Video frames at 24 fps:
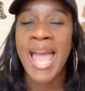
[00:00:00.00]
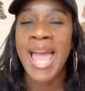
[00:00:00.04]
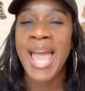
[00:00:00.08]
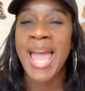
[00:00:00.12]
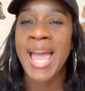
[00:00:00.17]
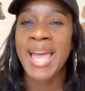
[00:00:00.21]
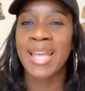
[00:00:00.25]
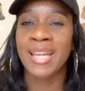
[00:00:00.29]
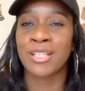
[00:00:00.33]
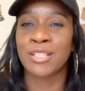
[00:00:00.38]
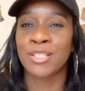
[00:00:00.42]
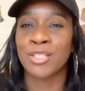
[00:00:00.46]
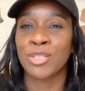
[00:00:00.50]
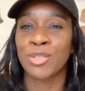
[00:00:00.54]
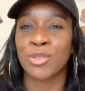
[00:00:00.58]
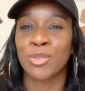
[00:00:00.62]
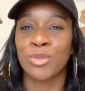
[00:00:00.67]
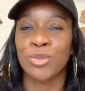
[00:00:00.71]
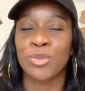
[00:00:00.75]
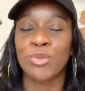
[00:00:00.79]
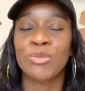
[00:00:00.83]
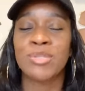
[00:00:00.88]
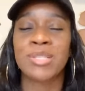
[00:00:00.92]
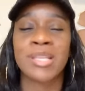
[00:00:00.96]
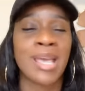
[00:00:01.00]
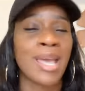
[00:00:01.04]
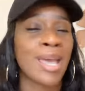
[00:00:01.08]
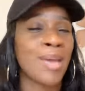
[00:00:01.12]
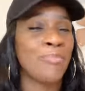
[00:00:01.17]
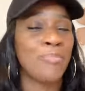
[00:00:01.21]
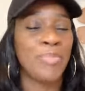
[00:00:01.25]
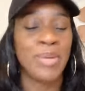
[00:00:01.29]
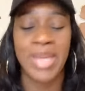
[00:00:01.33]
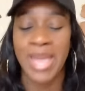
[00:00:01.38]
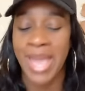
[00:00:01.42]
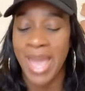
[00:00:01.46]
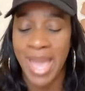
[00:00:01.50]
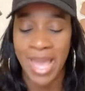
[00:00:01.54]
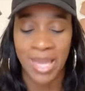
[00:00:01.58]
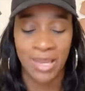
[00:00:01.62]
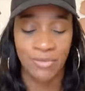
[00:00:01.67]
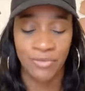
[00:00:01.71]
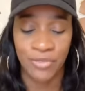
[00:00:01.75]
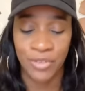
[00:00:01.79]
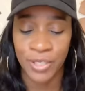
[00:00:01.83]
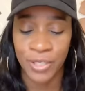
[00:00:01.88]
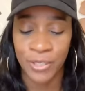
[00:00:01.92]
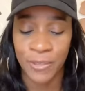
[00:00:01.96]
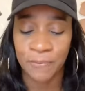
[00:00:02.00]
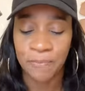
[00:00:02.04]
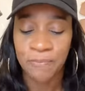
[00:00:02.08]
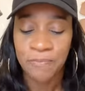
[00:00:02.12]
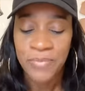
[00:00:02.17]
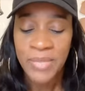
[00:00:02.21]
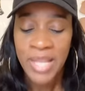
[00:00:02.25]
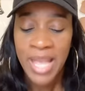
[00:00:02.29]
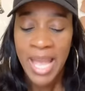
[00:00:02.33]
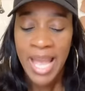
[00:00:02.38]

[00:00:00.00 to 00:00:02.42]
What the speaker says: attitudes, and behavior.